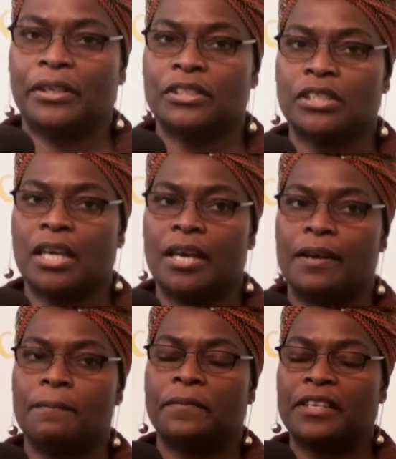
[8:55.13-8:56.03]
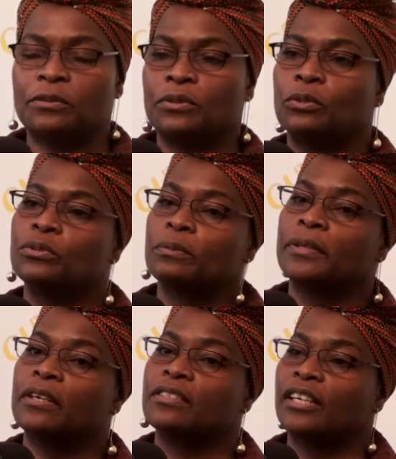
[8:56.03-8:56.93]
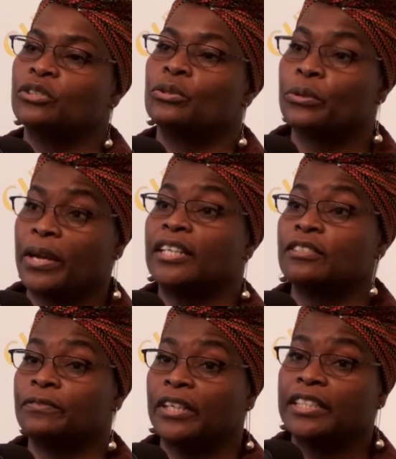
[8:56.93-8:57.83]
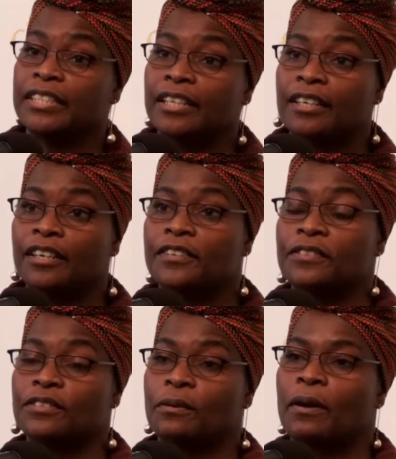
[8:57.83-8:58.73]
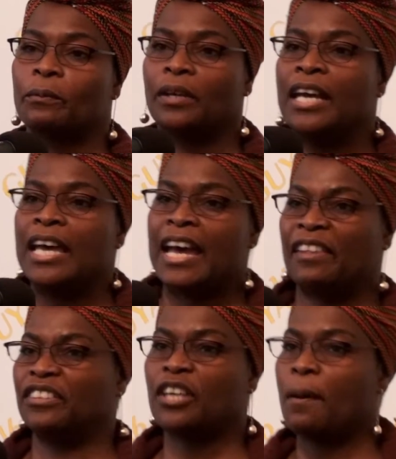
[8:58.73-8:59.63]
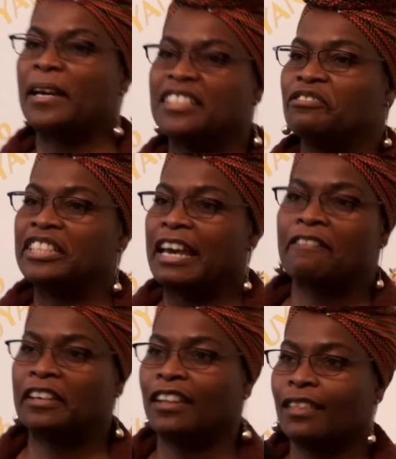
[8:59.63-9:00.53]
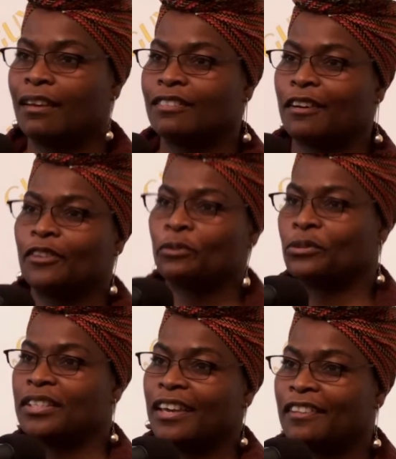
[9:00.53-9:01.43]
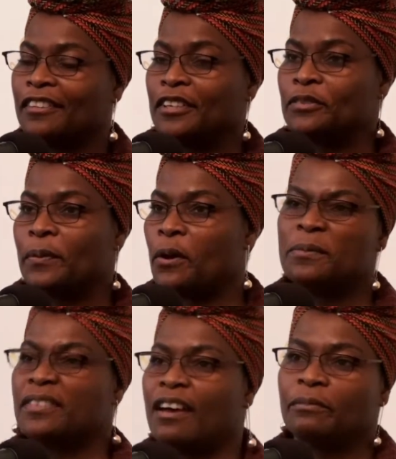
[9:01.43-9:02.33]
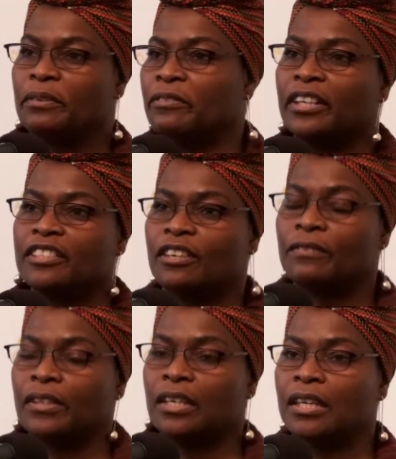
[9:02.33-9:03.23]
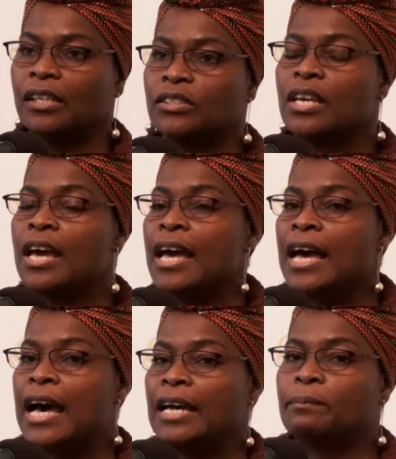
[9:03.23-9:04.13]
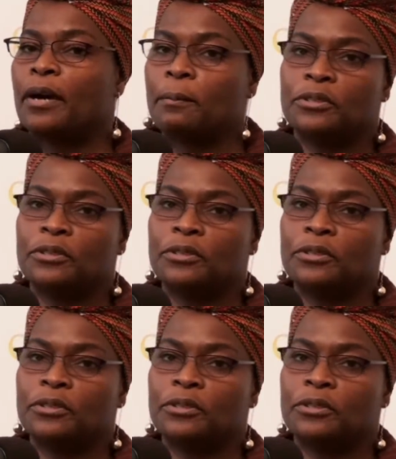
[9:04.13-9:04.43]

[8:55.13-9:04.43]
um, this was also because I do creative writing classes. So I, at the time, I didn't really have anything. So I threw together these poems that I've been writing over the years and published them so